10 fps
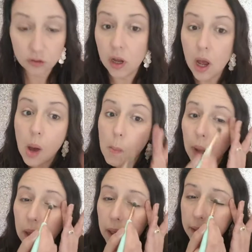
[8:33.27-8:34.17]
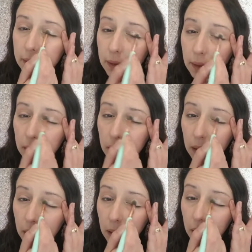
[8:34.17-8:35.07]
your brush, blend it
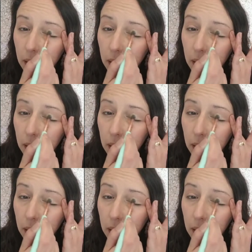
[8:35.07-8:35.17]
in.